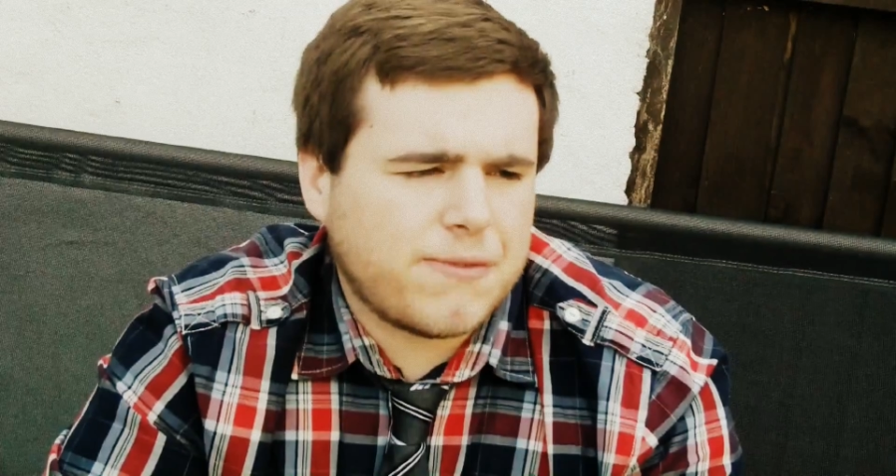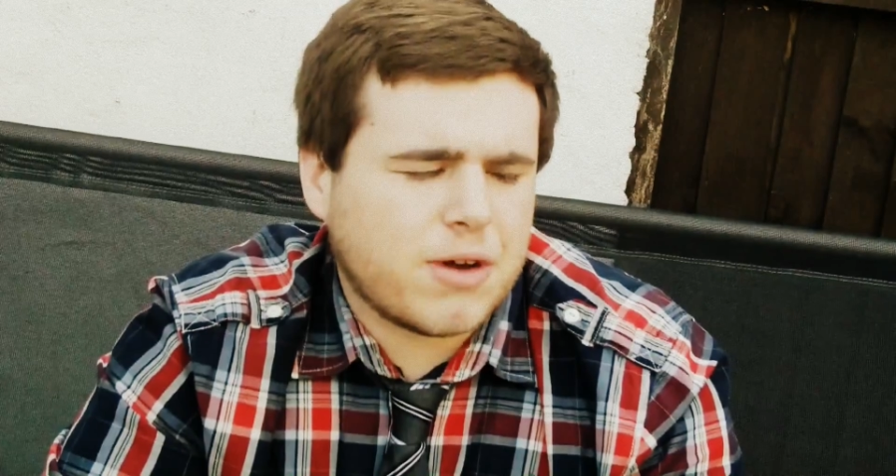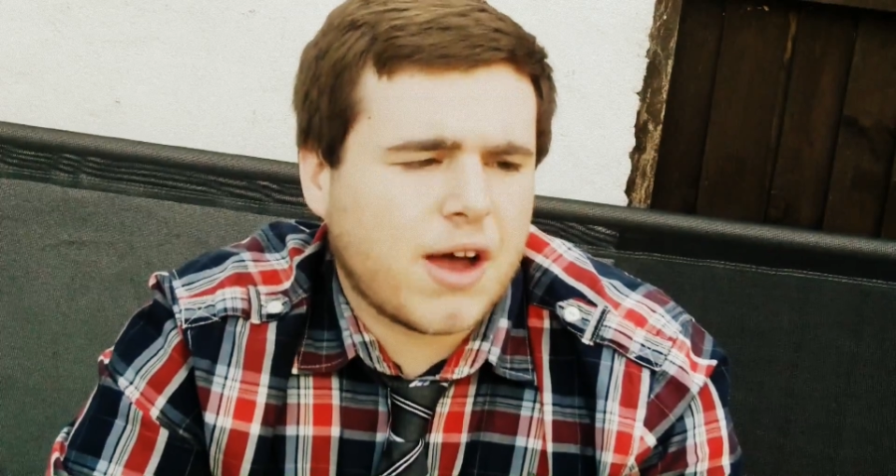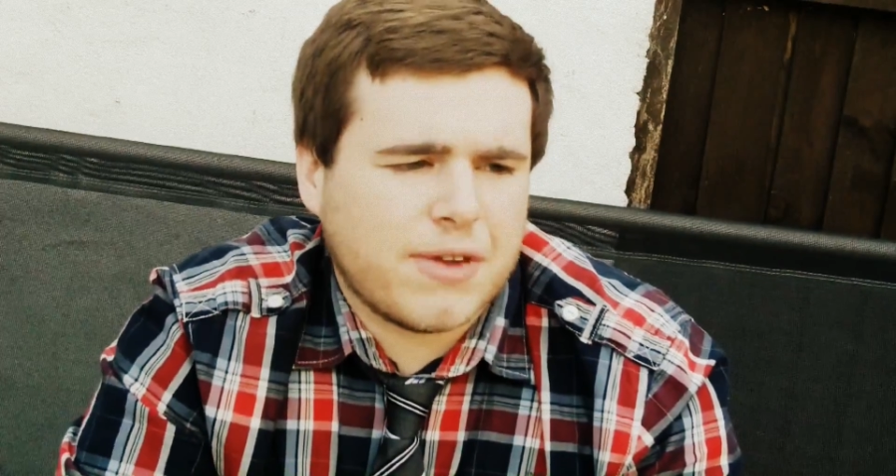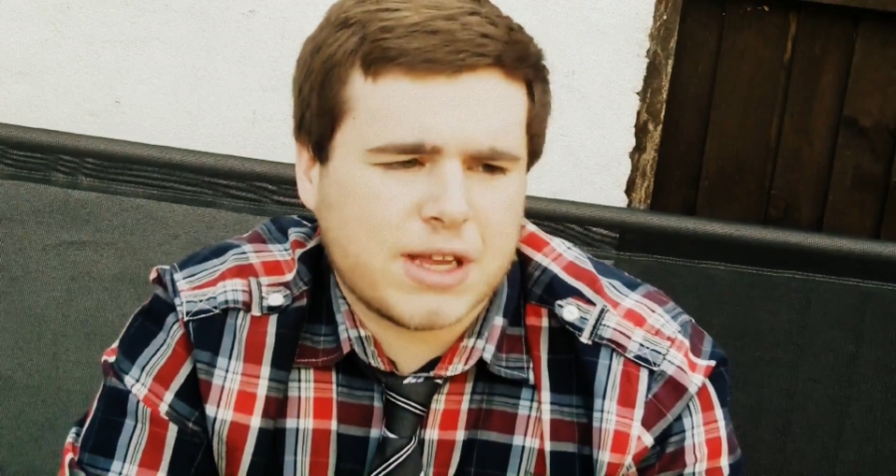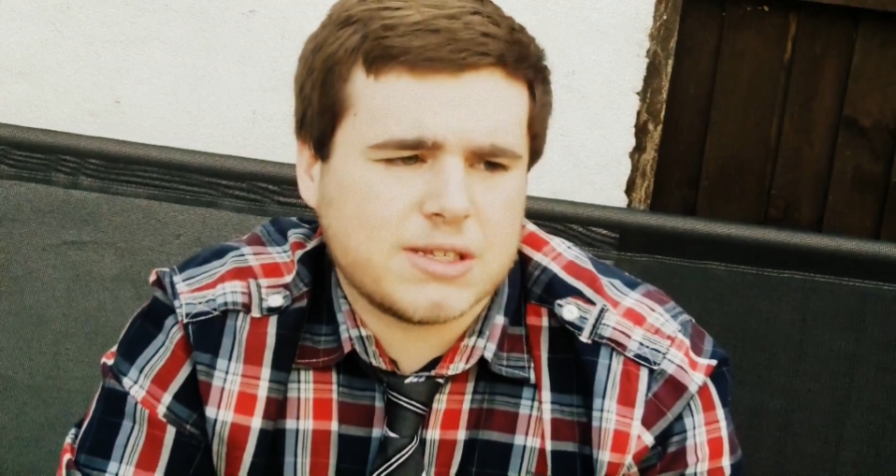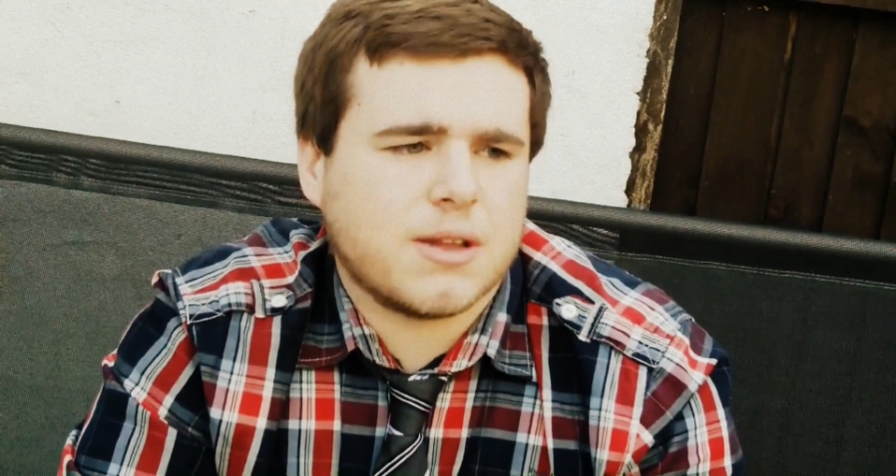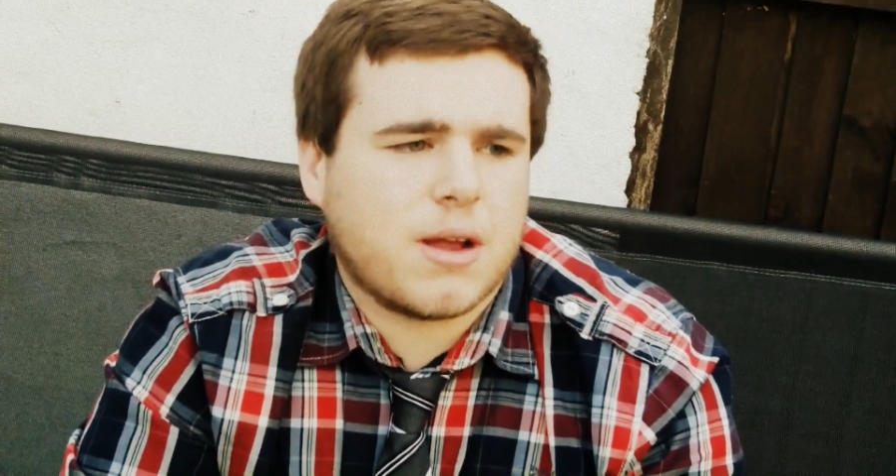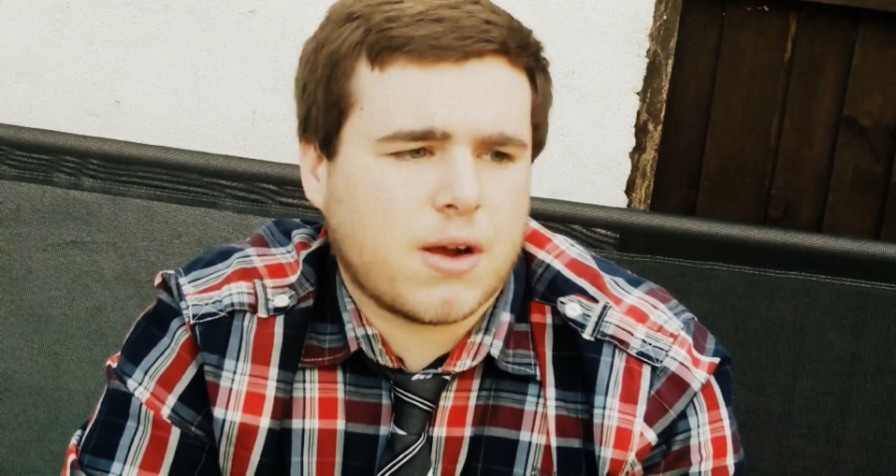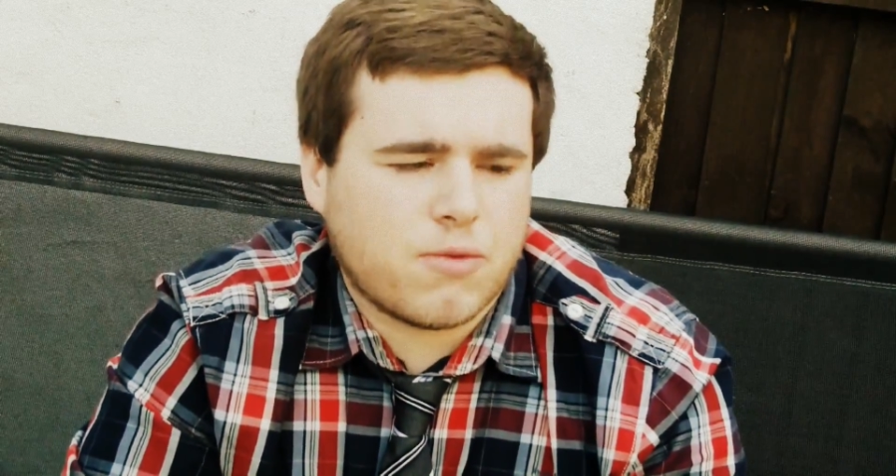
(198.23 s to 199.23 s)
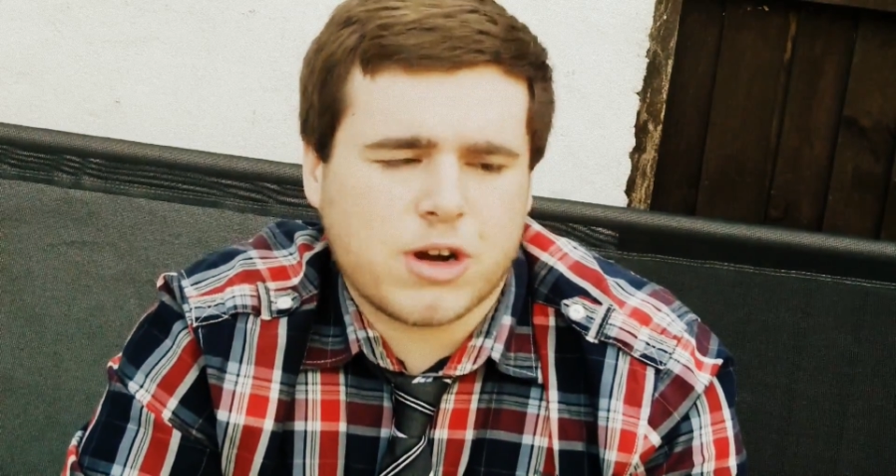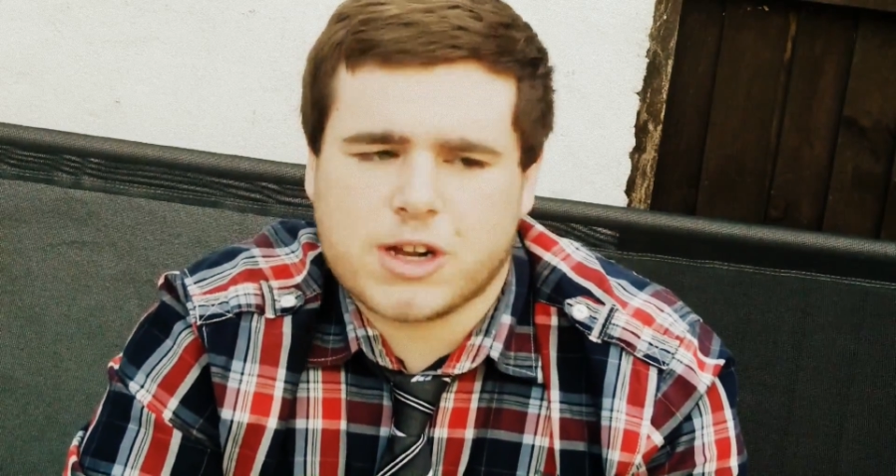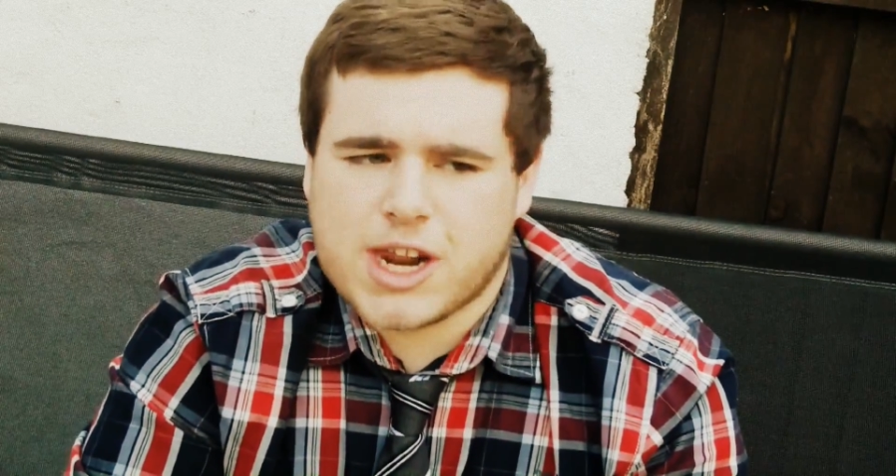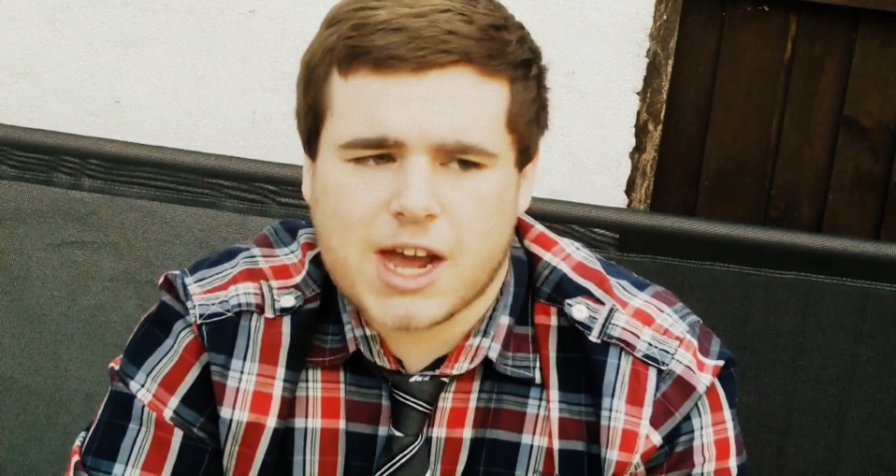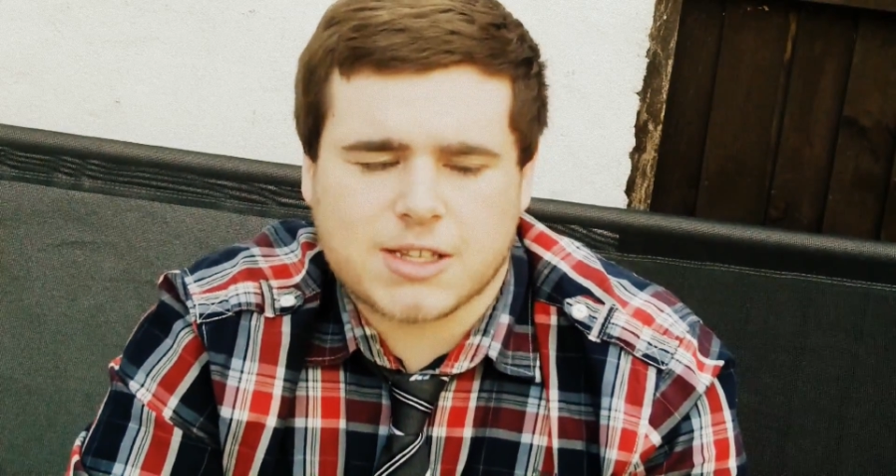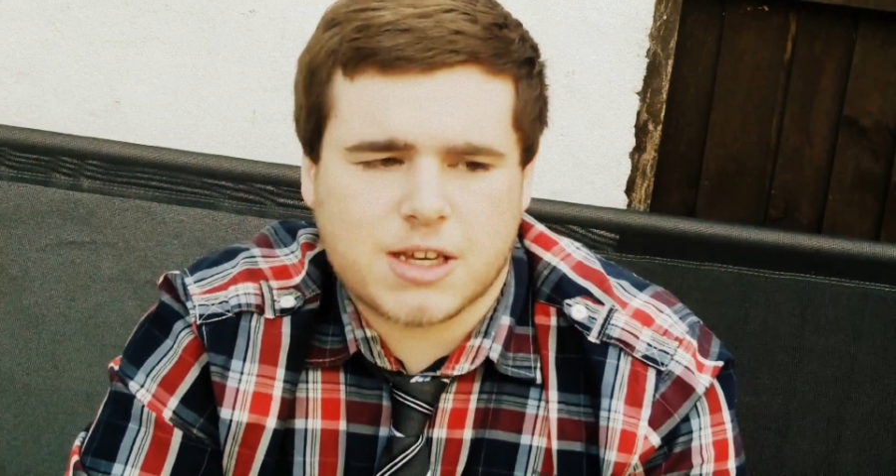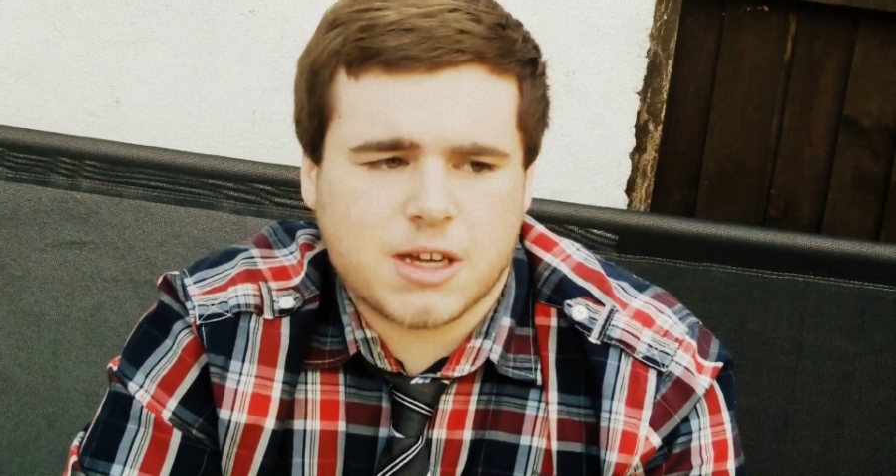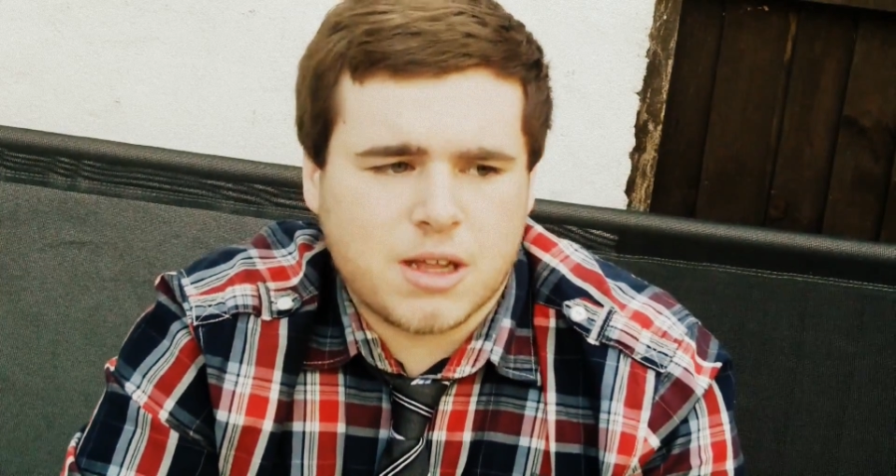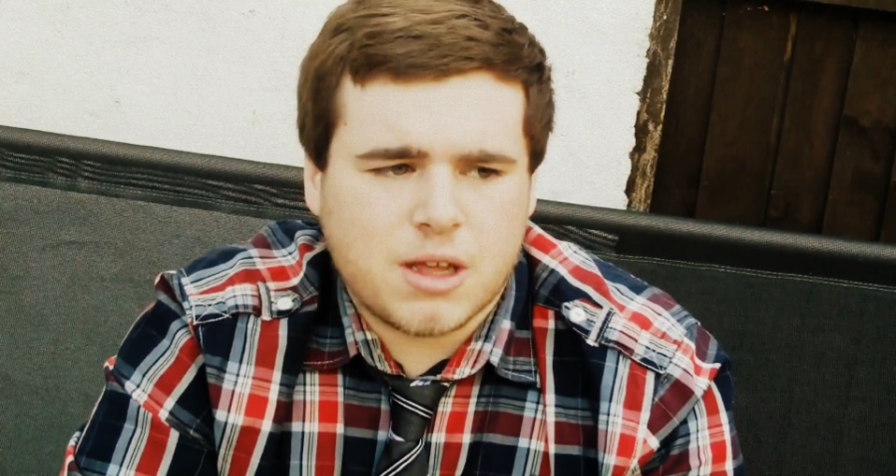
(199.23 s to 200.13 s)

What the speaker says: I think he's a really good actor.